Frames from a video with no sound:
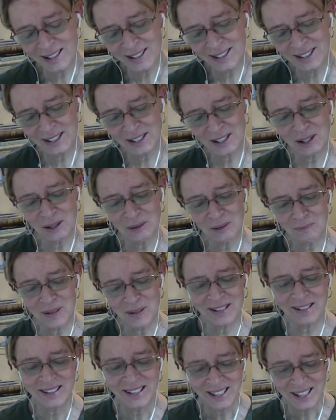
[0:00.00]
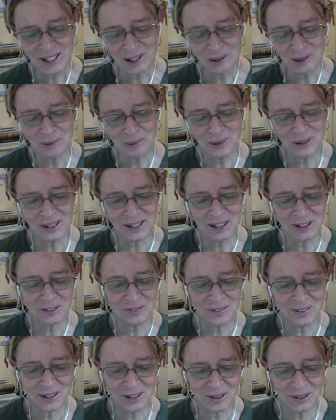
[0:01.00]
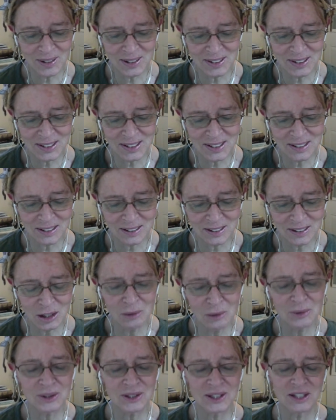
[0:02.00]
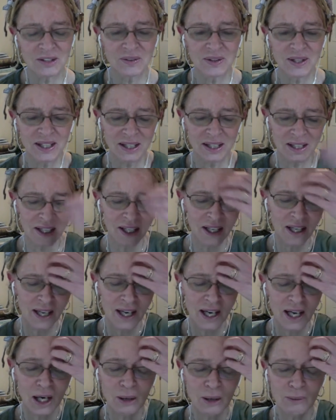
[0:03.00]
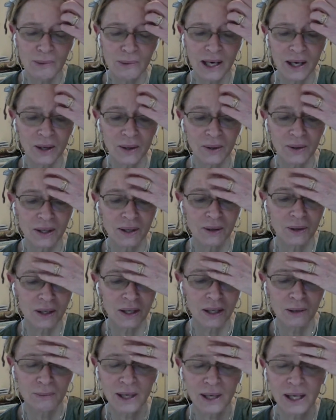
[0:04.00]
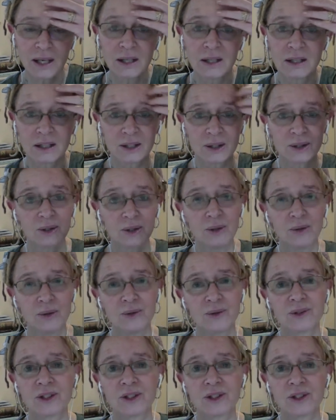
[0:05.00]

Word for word: in um, the book i forgot what it's called almost everything about uh, my uncle who